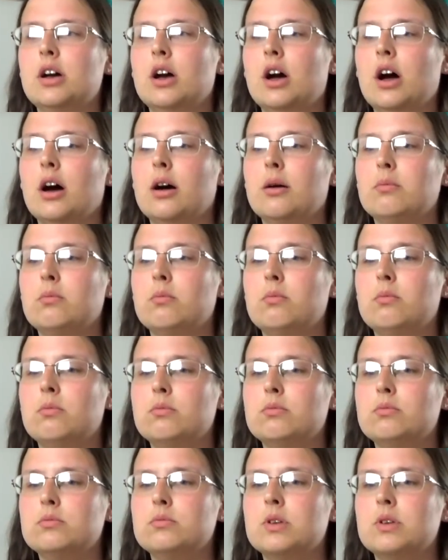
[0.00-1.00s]
um
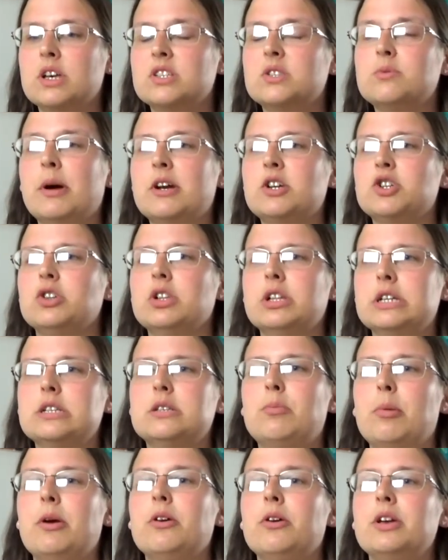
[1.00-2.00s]
a special
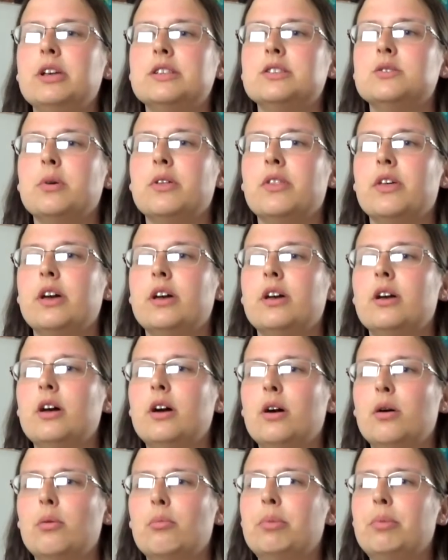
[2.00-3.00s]
experience with it
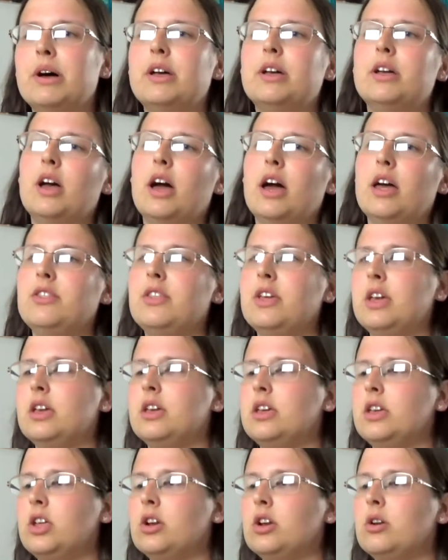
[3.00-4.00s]
but i
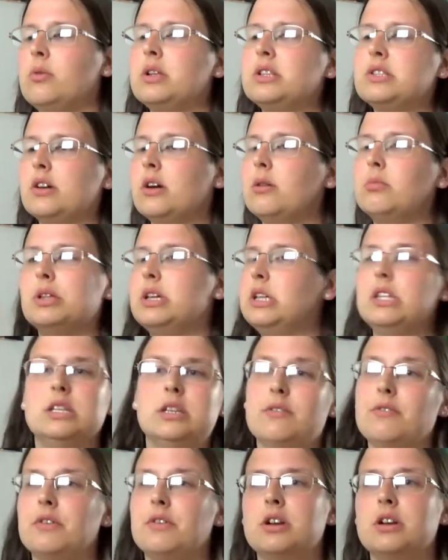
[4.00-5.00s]
think you know it's a completely
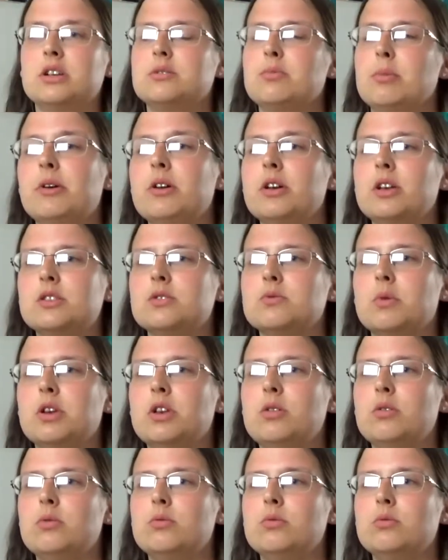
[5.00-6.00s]
different experience when
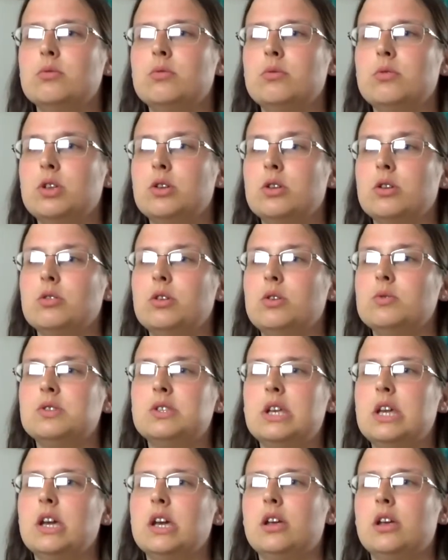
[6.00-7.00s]
you you know you
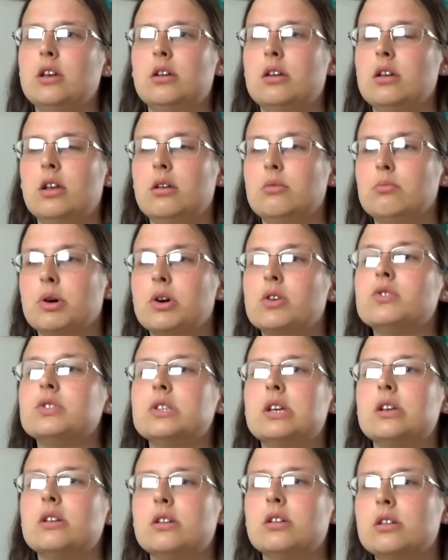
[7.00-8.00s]
see it in in
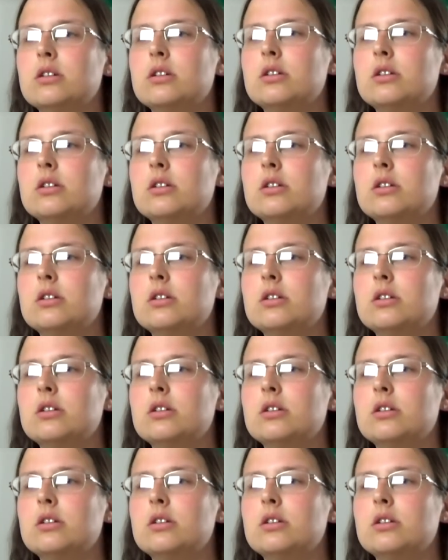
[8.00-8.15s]
person